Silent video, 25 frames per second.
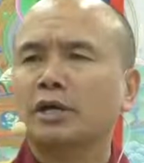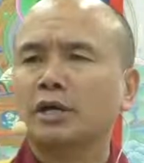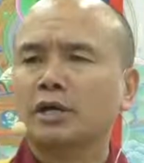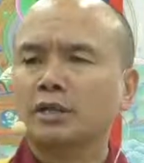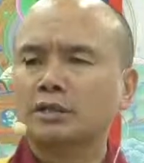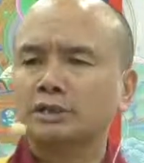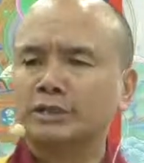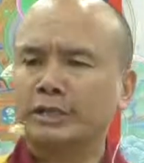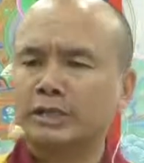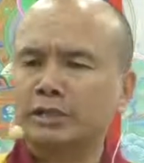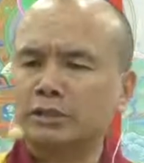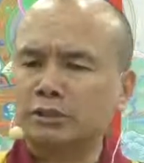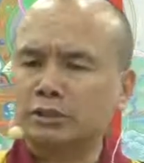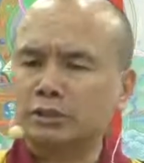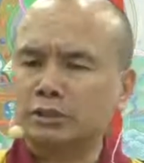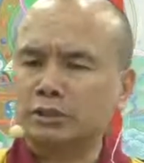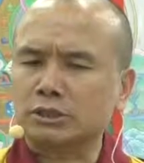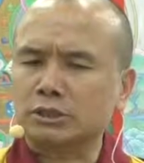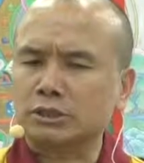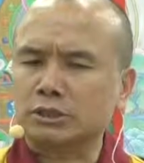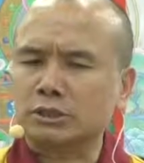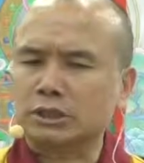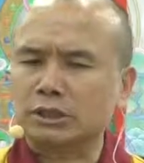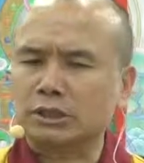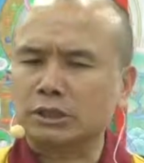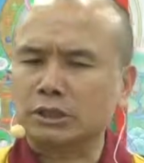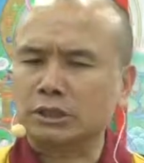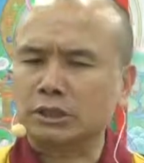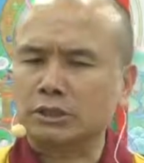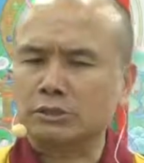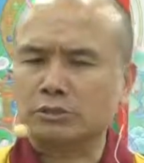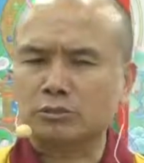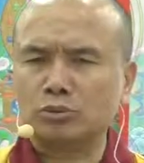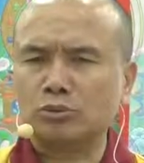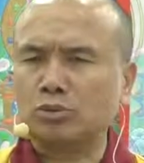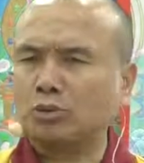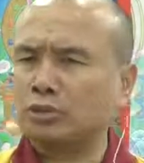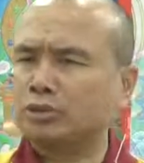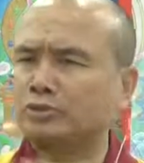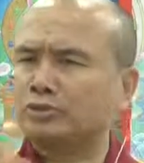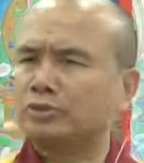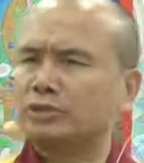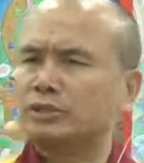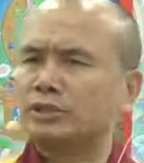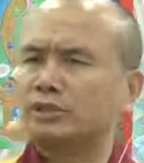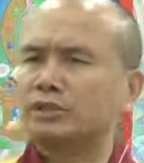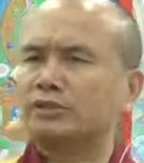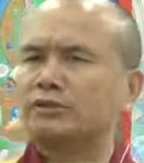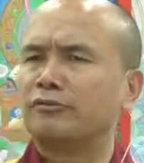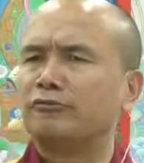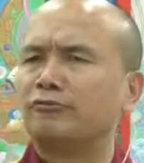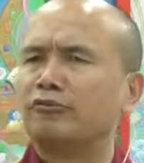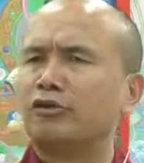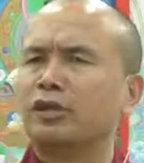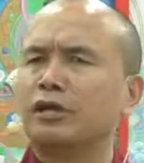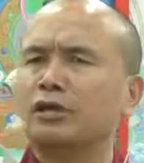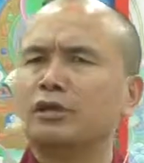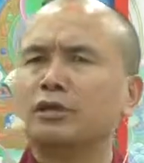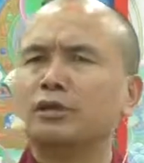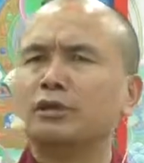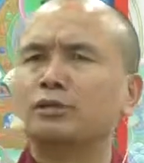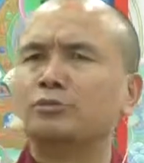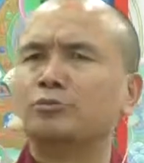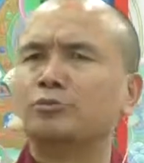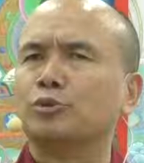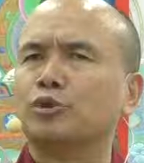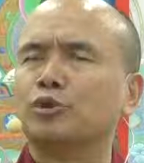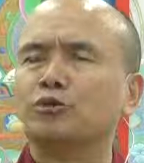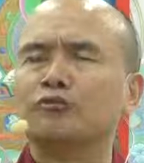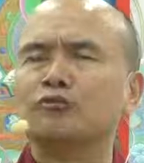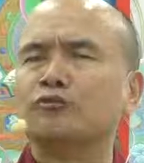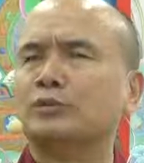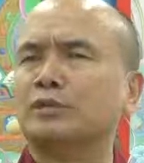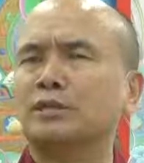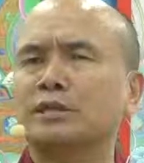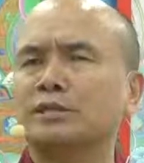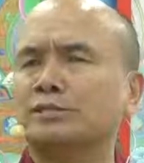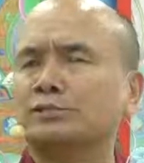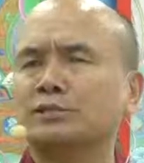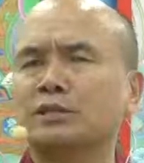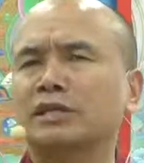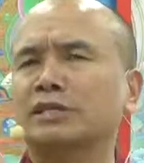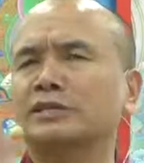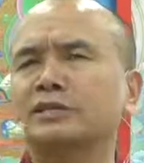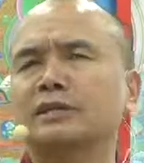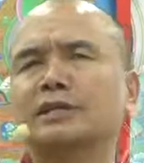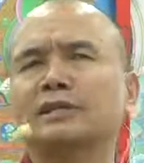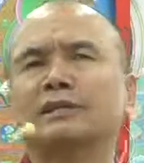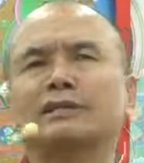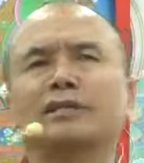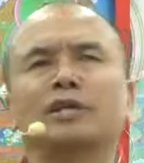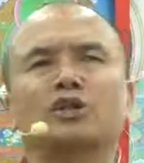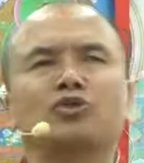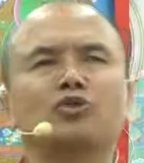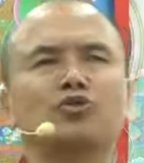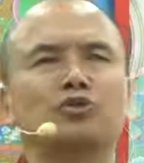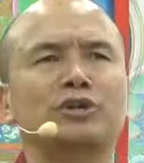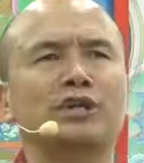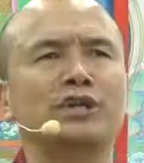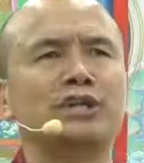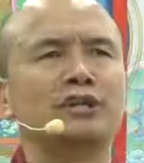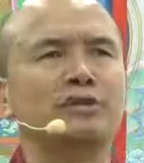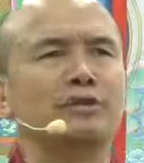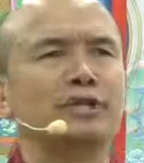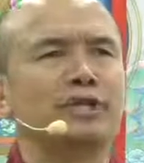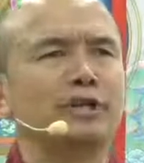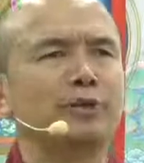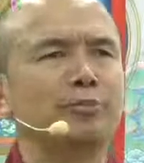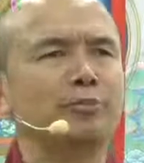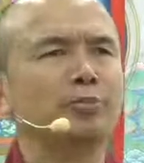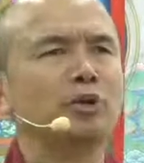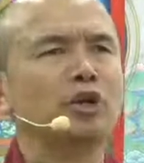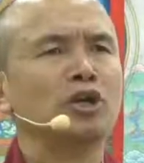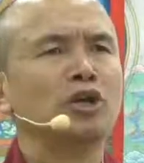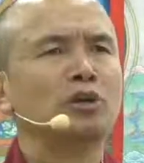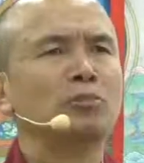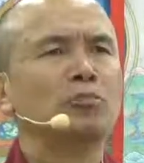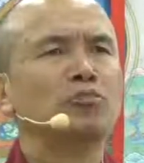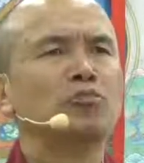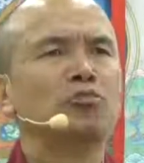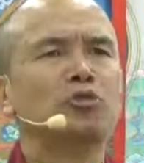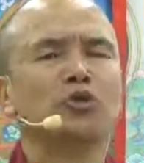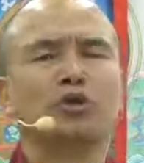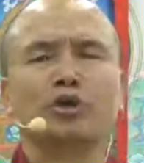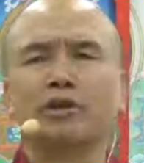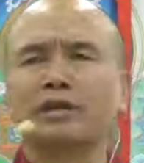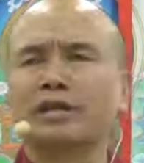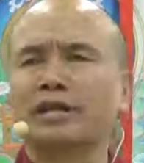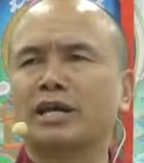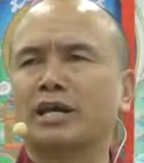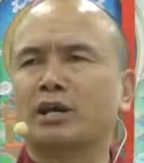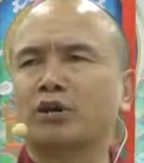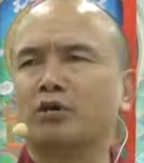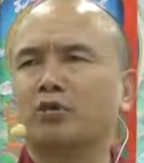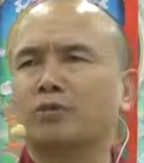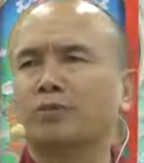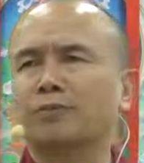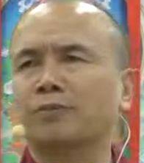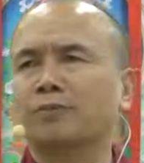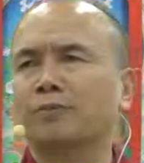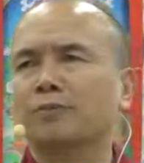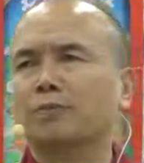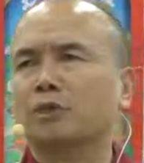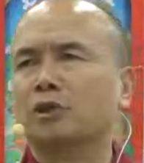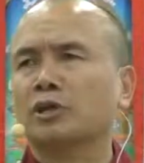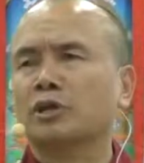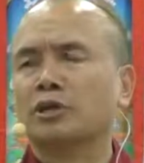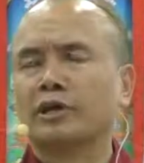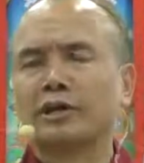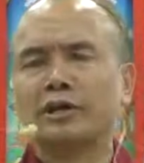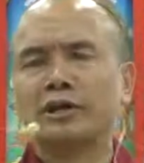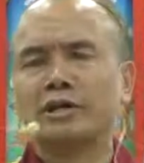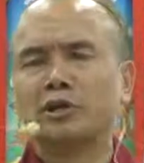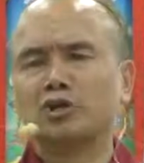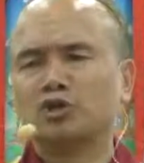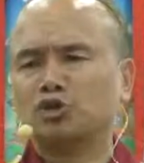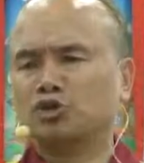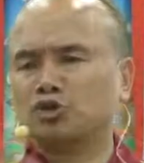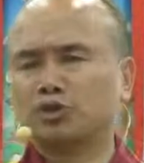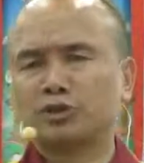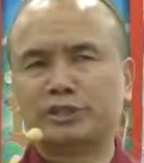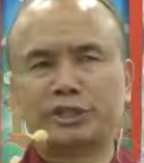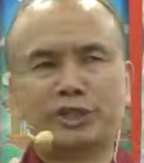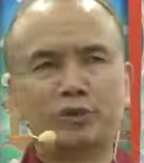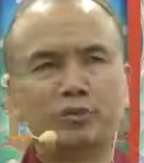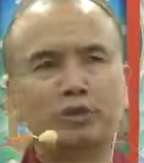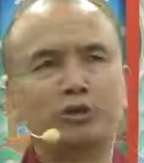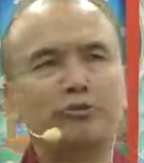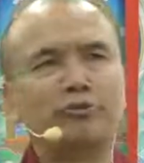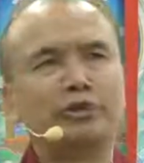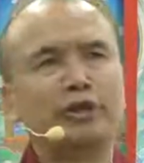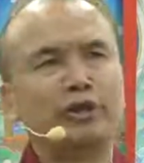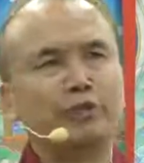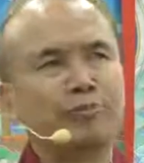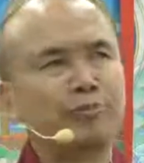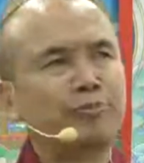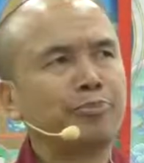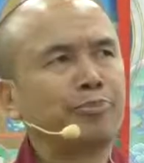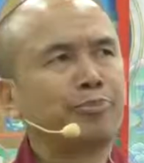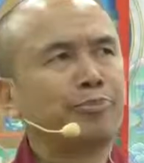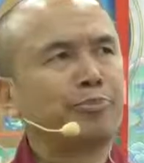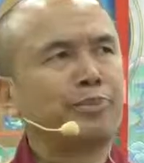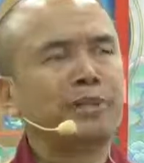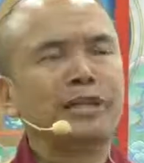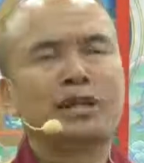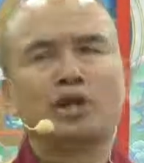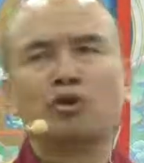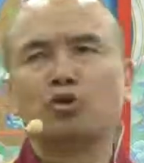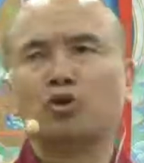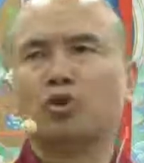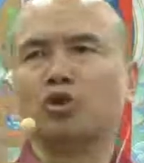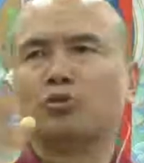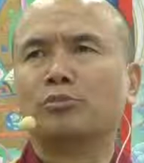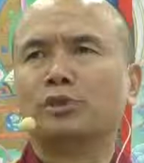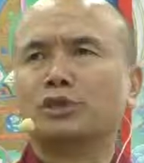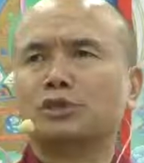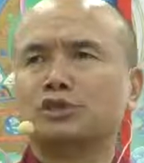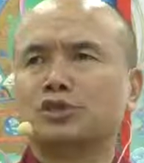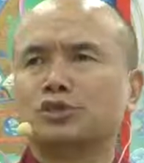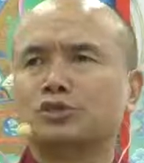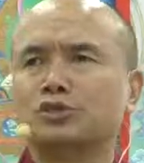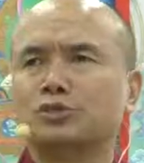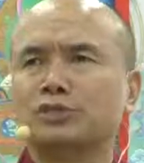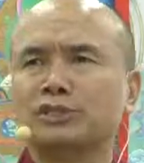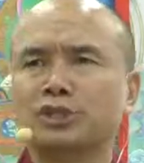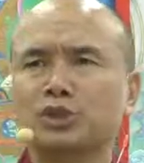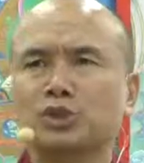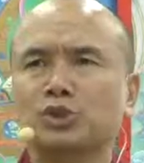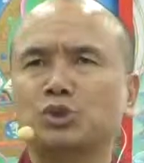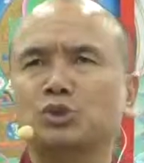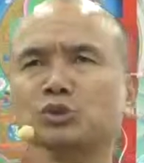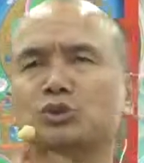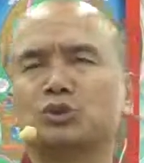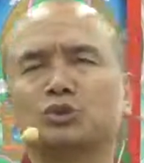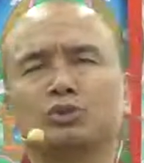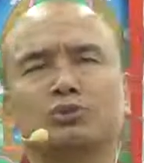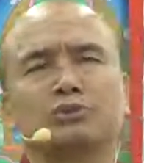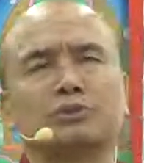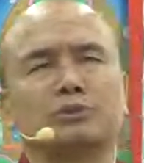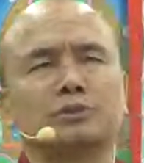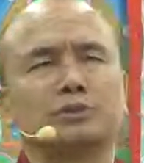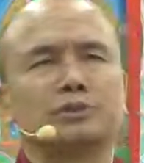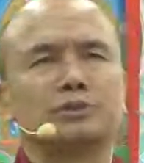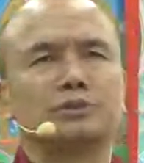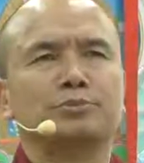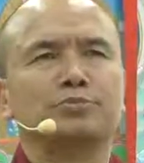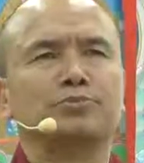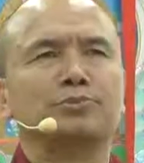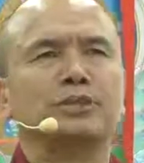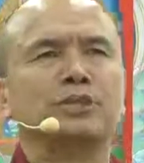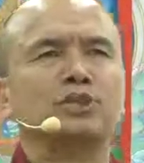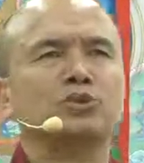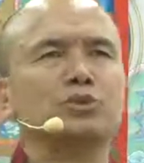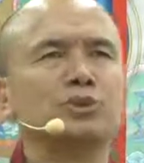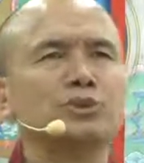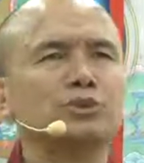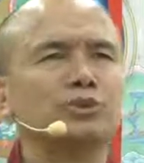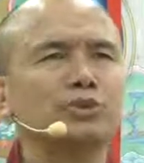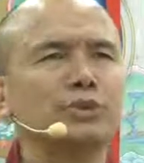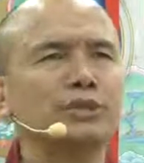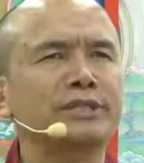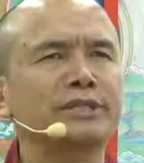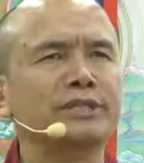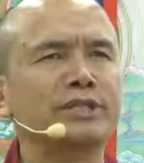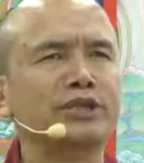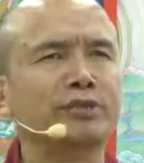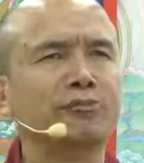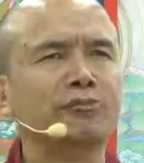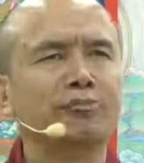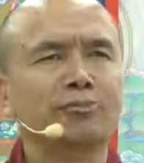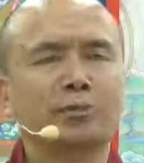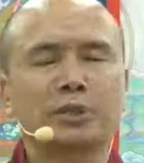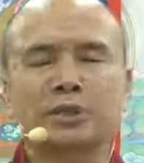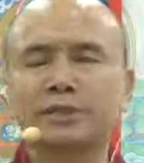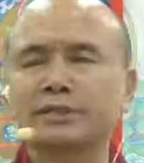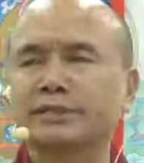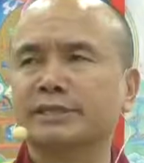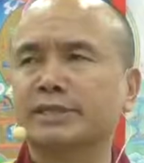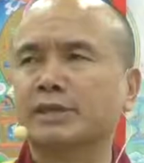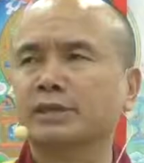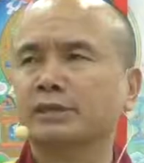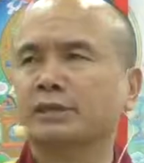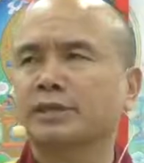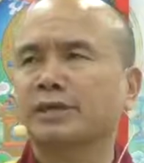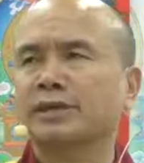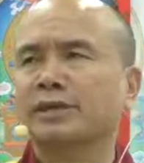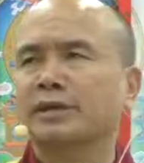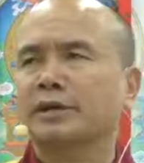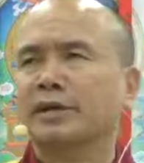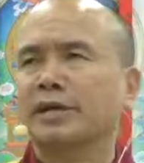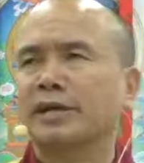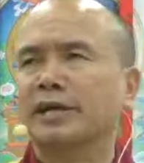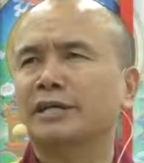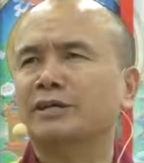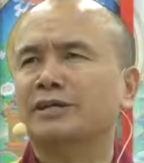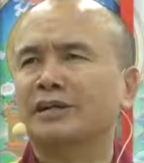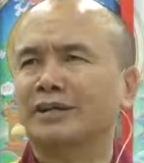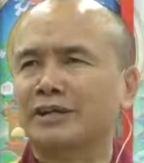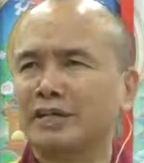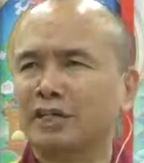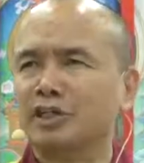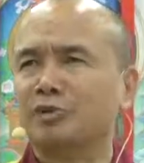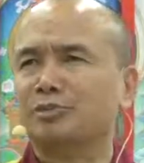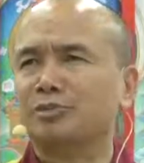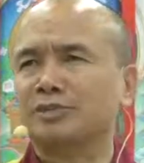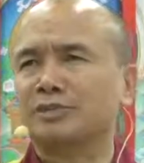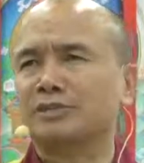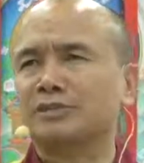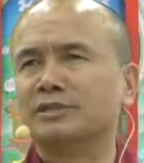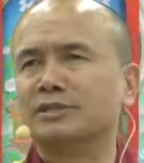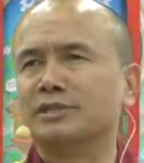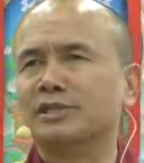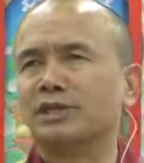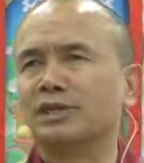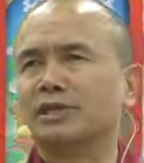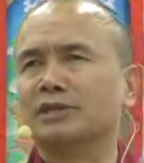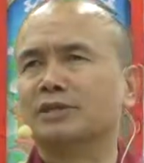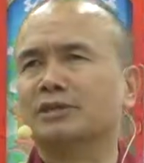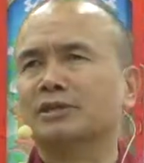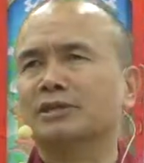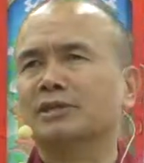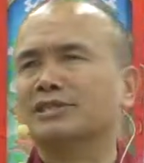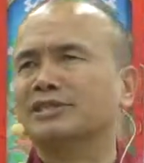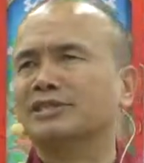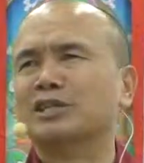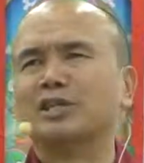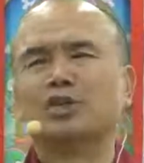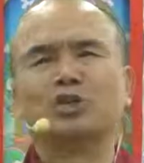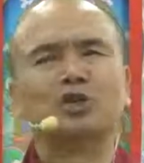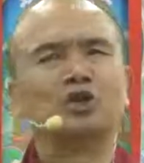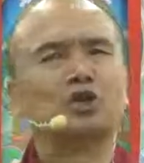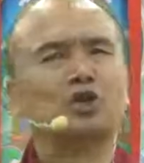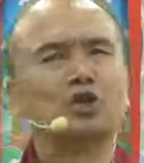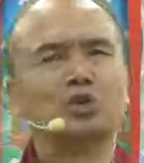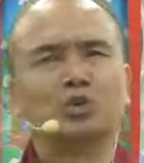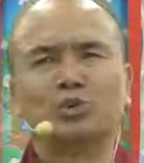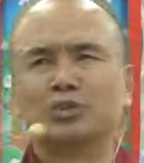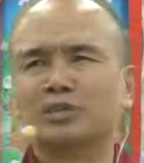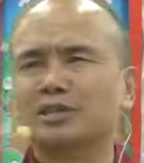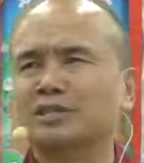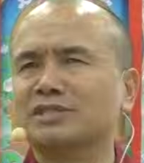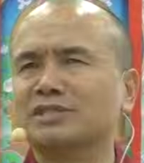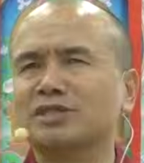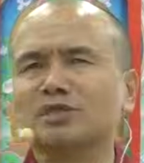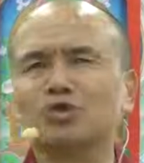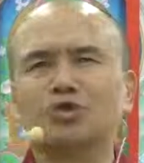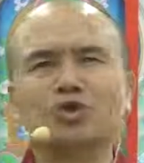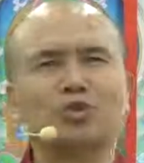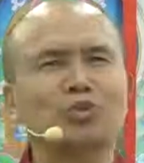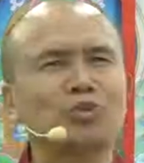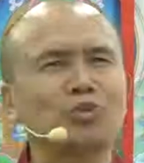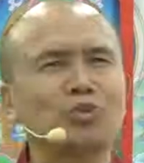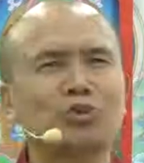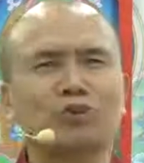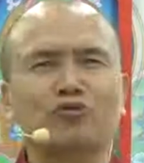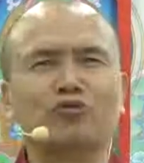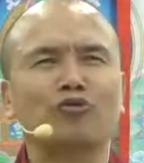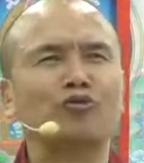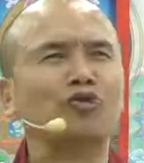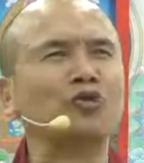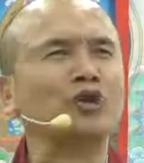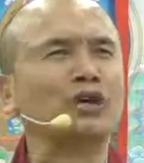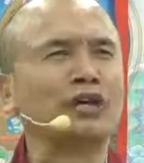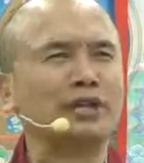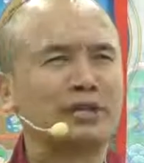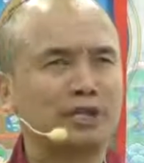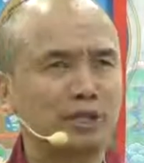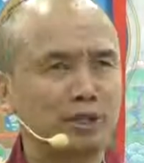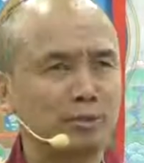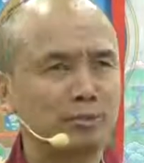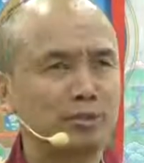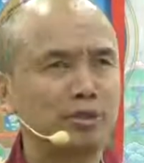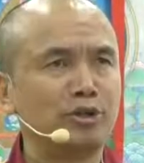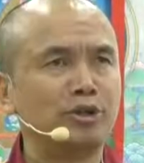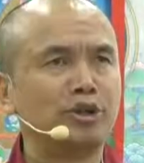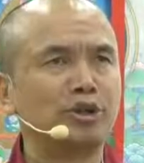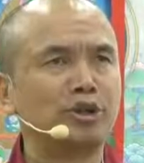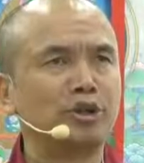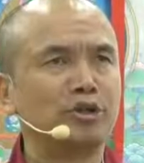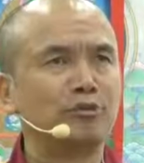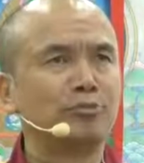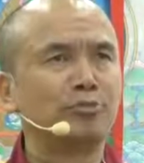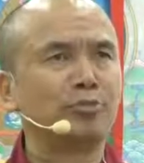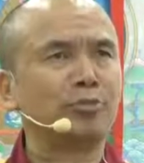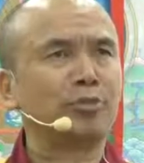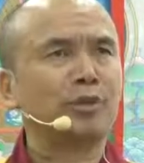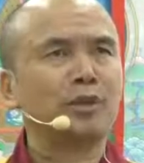And the second teacher said that you already reached the final. There's nothing that you can learn more now. And you stay with me, and all my students are your student. This was what he said. And again, the Prince Siddhartha said, no, this is not what for I came here.